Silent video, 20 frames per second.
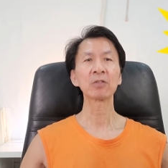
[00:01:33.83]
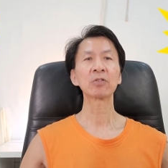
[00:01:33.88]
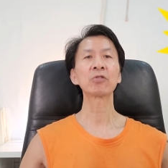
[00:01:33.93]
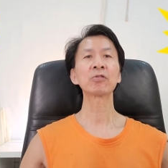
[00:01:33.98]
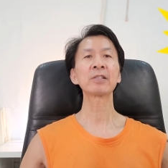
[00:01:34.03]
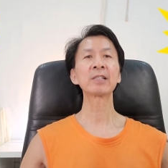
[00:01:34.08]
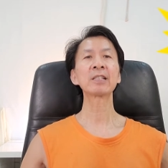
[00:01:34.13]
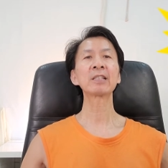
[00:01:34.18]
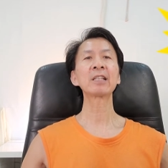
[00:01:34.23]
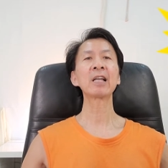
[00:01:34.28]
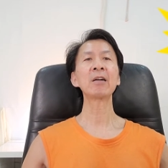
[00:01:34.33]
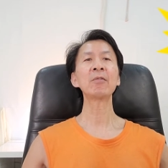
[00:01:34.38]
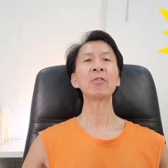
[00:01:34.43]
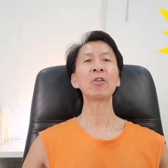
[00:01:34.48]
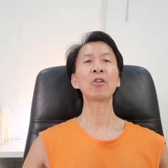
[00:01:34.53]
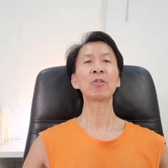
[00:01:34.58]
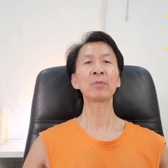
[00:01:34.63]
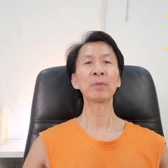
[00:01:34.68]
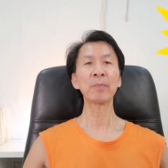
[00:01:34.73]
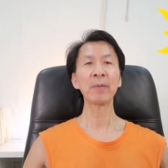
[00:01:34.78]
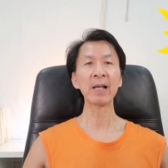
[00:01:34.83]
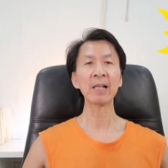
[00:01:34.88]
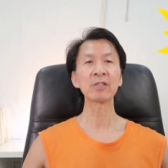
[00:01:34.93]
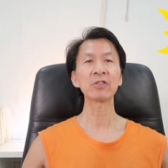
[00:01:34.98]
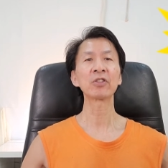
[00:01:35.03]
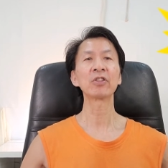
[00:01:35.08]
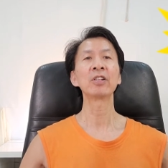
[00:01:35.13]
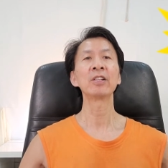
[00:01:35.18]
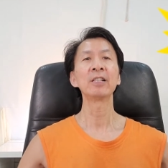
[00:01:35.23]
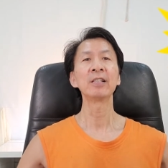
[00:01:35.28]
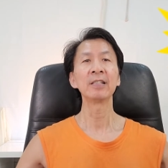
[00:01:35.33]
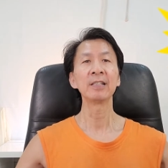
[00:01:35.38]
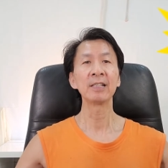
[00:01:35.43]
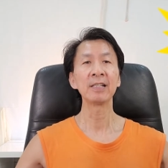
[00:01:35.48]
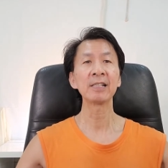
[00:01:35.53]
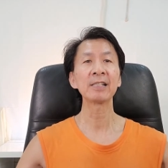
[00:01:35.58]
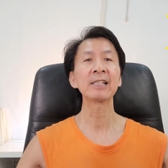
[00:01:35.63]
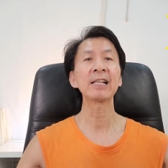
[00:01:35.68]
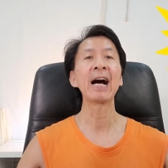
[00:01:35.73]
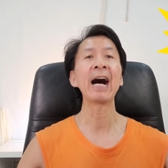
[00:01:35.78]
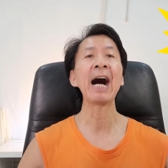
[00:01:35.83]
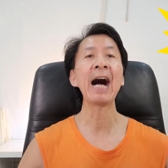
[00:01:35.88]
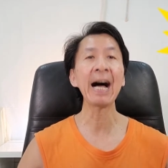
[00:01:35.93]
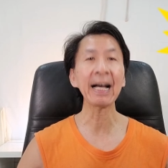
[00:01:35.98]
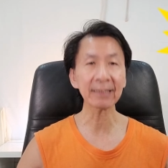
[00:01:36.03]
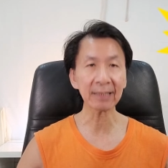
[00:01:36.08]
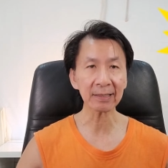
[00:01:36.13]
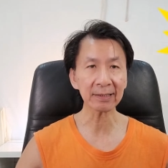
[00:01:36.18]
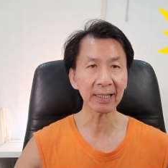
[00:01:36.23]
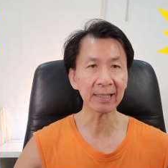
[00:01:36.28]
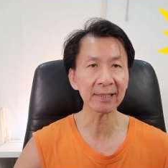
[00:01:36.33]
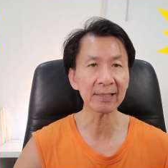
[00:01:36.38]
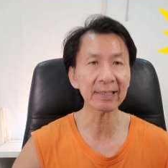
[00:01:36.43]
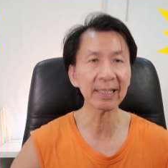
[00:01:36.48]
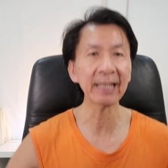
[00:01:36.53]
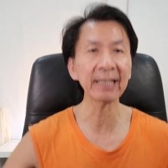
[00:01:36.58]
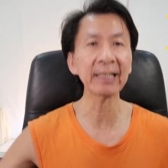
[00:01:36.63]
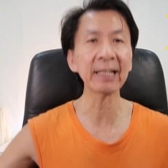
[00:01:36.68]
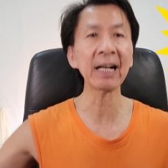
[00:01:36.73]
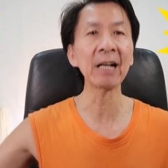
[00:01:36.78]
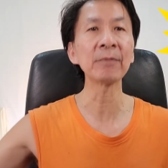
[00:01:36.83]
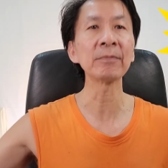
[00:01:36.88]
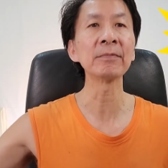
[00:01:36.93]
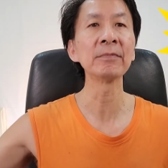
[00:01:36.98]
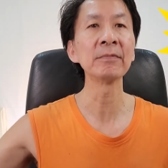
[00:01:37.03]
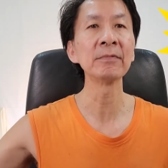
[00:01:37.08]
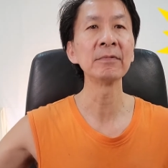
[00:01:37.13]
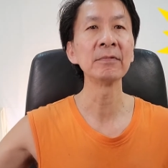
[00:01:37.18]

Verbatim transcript: To sit down on the bench is harder than standing up.